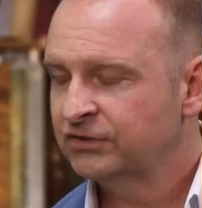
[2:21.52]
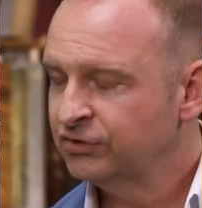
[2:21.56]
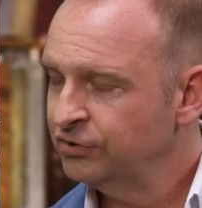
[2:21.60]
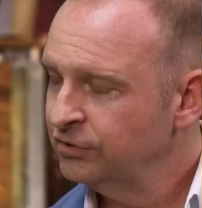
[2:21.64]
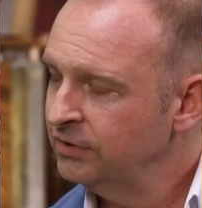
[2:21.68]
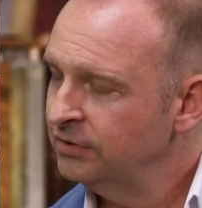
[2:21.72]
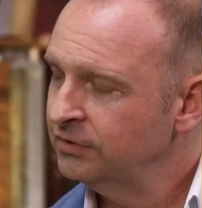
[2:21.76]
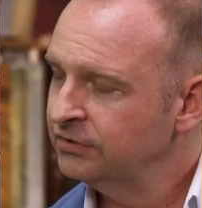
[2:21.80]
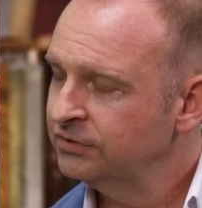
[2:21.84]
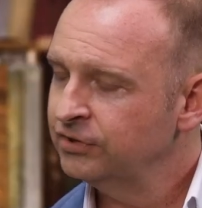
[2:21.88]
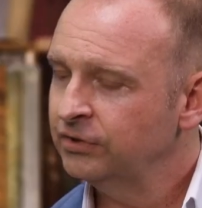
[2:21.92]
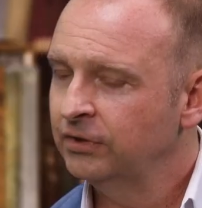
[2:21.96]

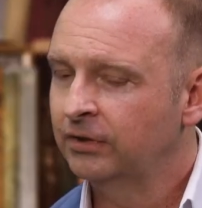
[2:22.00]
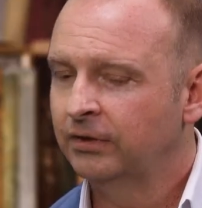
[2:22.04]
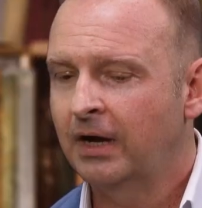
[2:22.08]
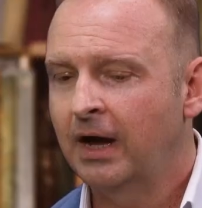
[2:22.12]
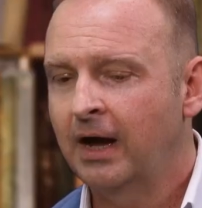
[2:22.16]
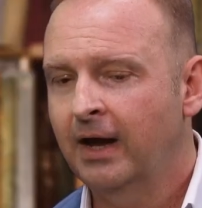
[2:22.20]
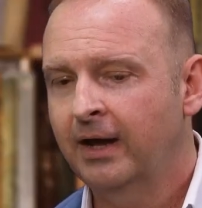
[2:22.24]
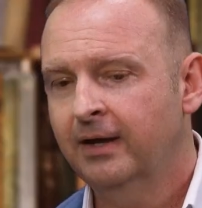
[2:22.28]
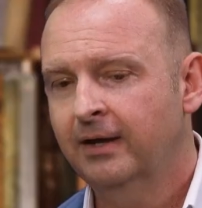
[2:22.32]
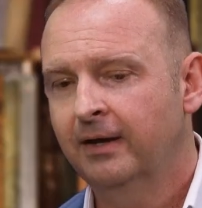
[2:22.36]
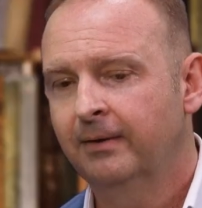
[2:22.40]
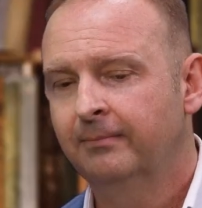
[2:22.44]
Sure.
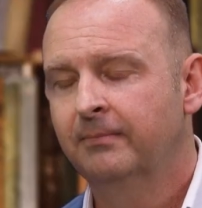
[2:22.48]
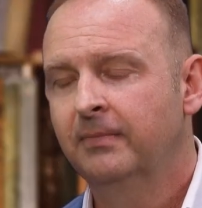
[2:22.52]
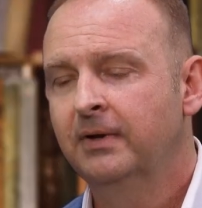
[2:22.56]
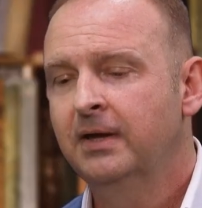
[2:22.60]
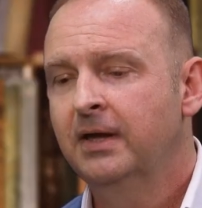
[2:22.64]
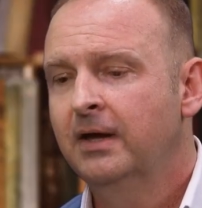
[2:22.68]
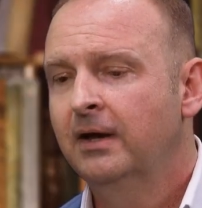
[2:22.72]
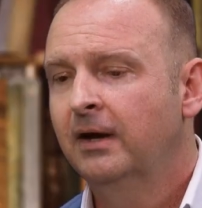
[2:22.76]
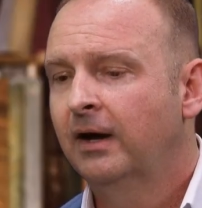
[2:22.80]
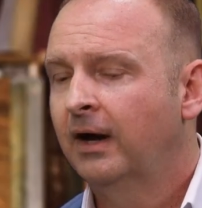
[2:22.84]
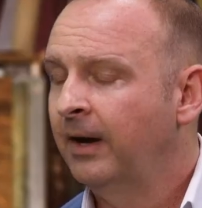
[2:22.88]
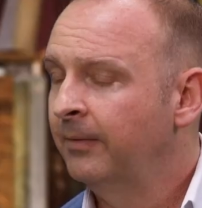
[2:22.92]
I'm
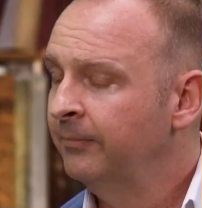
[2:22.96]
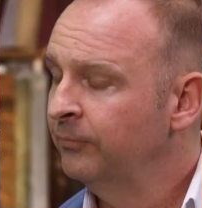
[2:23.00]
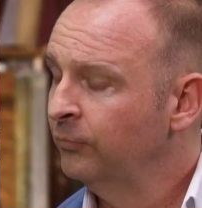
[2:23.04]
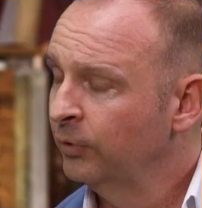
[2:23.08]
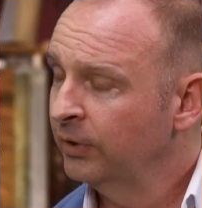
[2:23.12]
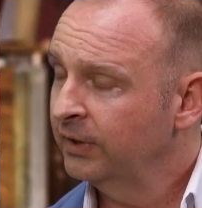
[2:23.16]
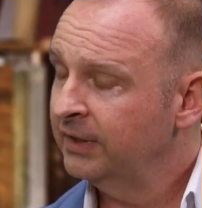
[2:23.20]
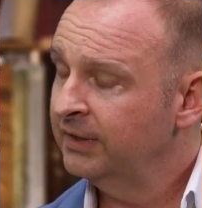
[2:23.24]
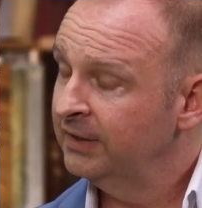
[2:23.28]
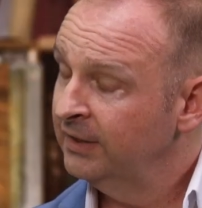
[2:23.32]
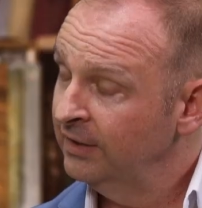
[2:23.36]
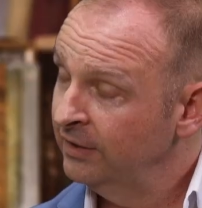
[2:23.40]

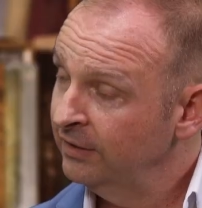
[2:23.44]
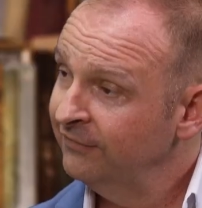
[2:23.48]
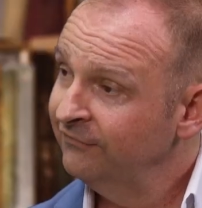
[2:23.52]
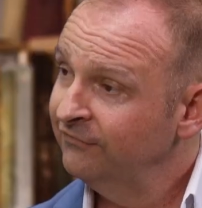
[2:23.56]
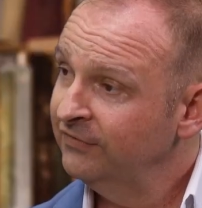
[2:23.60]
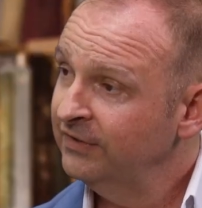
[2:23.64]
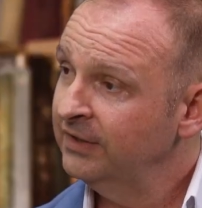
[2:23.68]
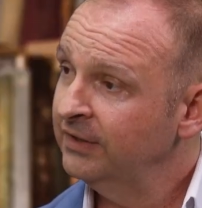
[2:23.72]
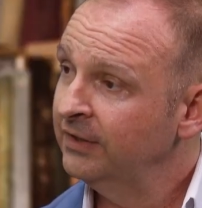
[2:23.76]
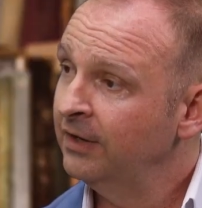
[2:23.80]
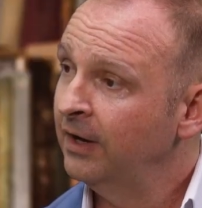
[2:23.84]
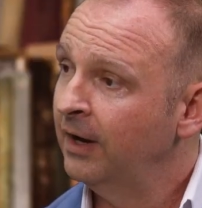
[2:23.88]
working here in
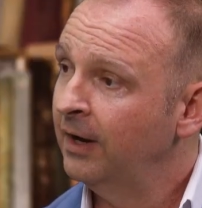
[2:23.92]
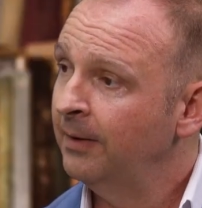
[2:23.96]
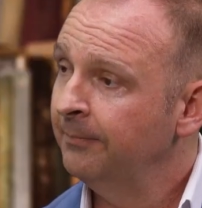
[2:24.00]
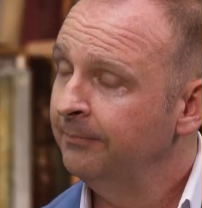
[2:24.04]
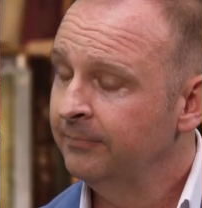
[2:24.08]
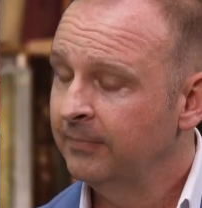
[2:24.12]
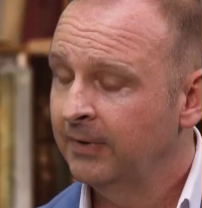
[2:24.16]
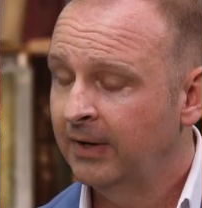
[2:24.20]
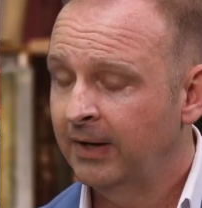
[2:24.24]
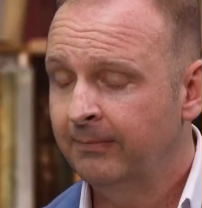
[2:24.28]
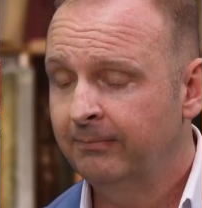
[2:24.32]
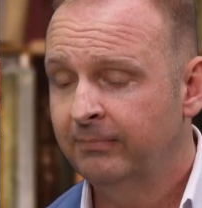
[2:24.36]

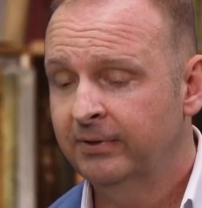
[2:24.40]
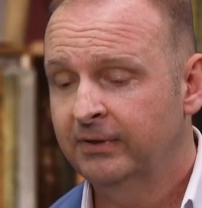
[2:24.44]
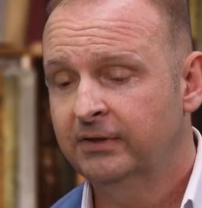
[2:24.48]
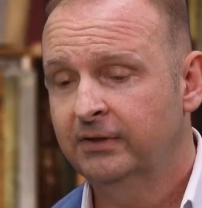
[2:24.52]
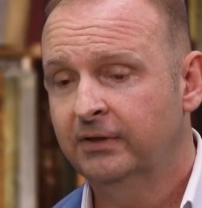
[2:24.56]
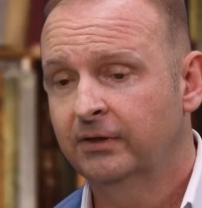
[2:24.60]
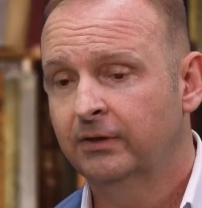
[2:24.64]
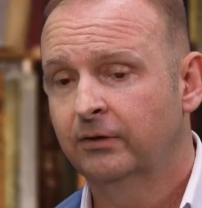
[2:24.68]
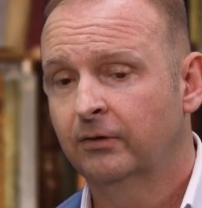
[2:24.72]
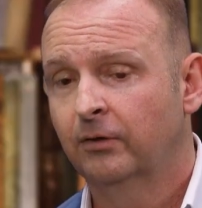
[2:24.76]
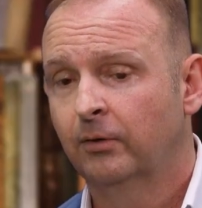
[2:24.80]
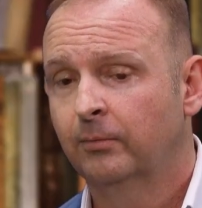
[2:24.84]
Vietnam. I've been
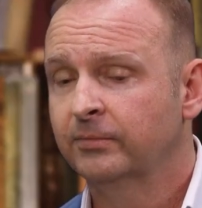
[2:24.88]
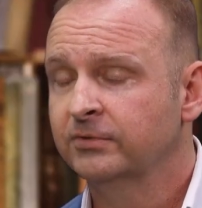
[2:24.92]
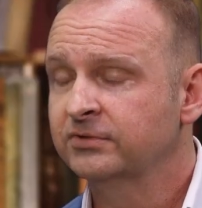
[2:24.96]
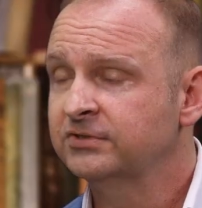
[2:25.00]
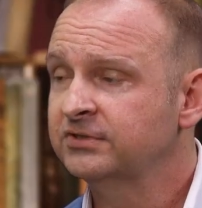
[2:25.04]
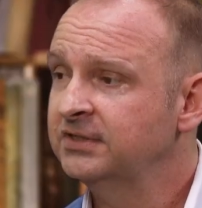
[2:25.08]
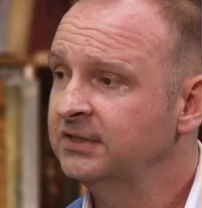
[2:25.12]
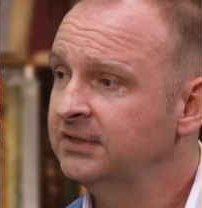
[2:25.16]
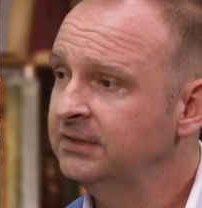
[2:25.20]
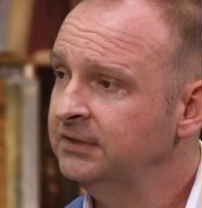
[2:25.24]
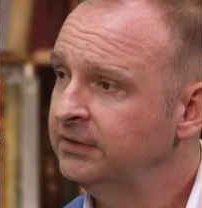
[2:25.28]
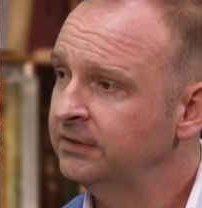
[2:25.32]
here
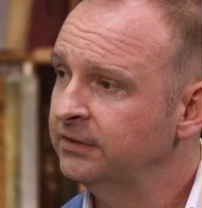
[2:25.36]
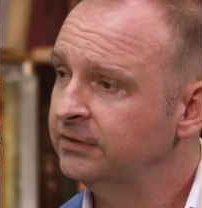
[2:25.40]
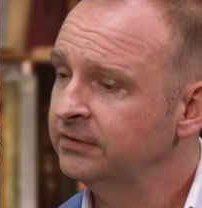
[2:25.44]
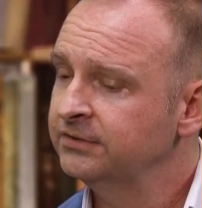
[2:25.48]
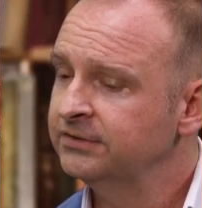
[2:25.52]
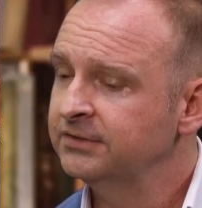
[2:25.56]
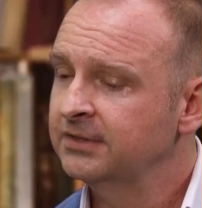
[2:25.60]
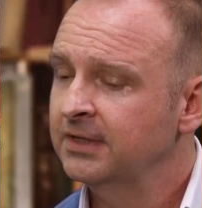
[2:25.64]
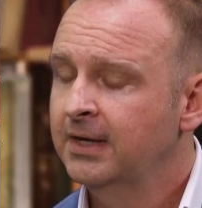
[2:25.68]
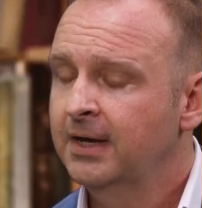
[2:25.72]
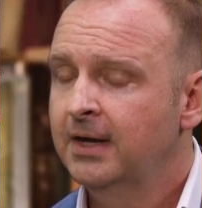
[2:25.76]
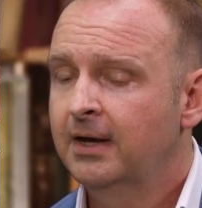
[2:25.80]
almost 10
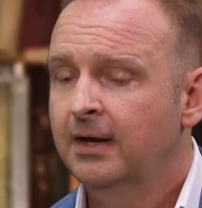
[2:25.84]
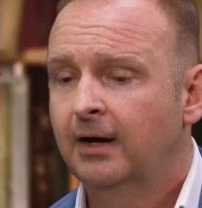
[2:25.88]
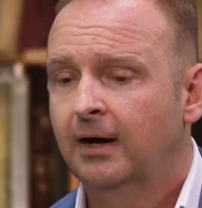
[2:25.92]
years.